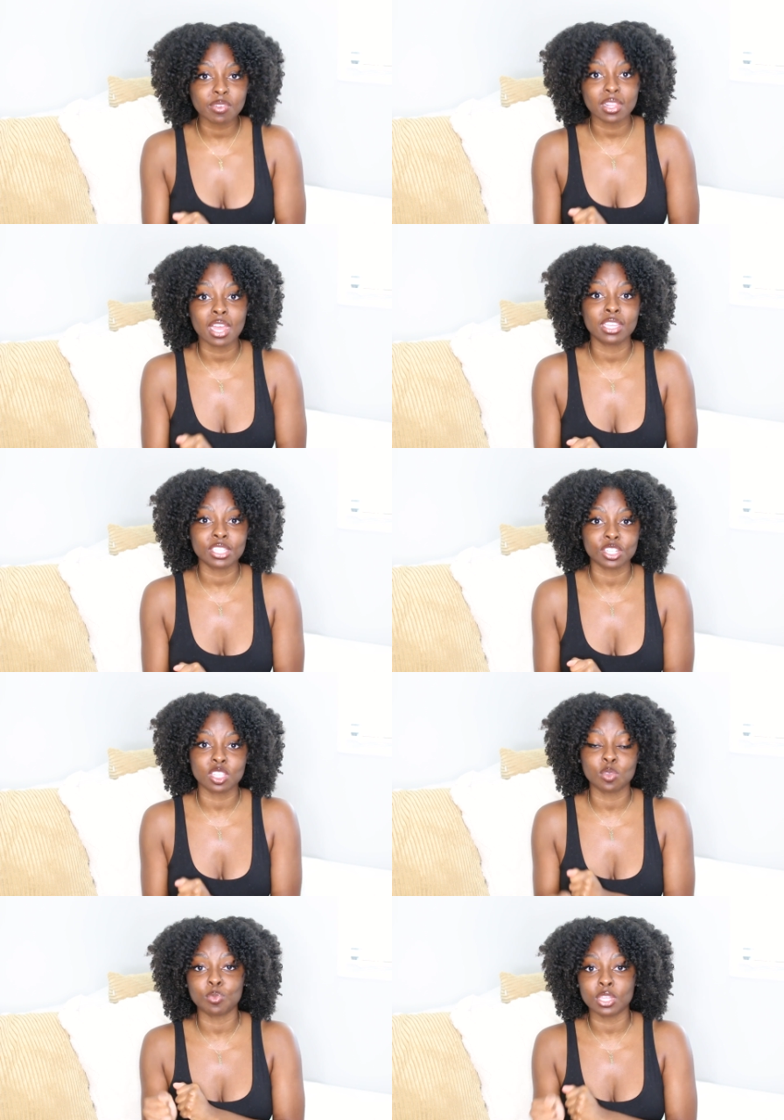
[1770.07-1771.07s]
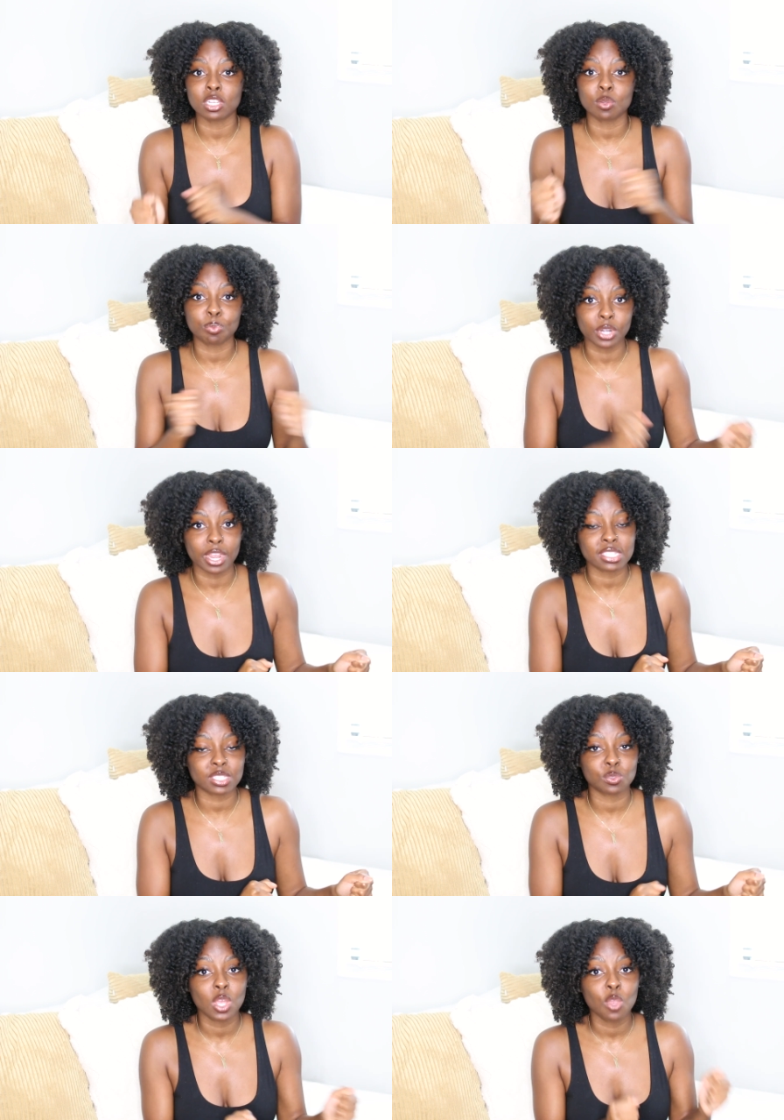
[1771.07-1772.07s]
of a lot easier than being
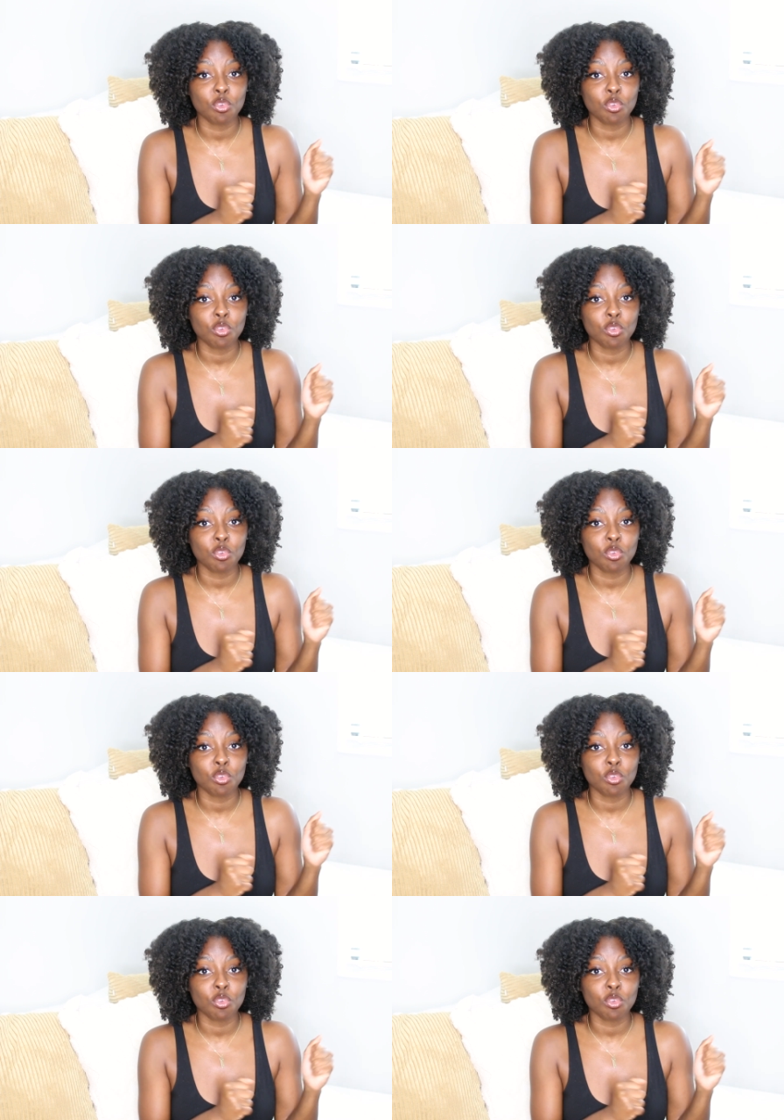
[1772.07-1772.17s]
depressed